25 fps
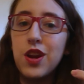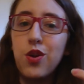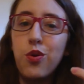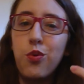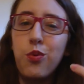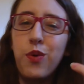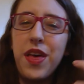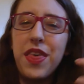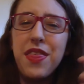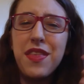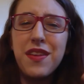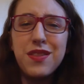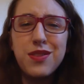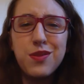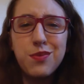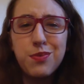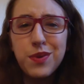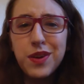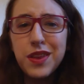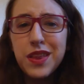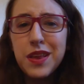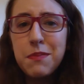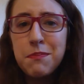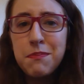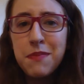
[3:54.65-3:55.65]
a way that's
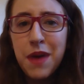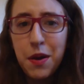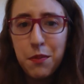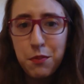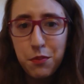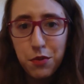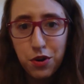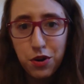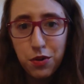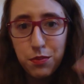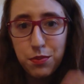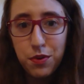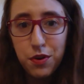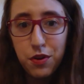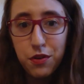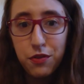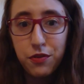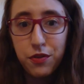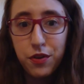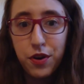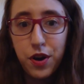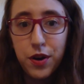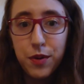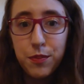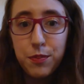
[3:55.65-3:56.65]
really memorable
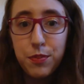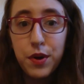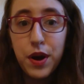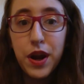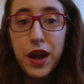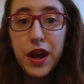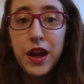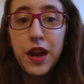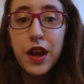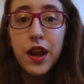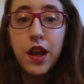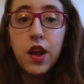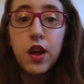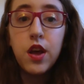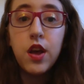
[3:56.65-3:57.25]
for our brain.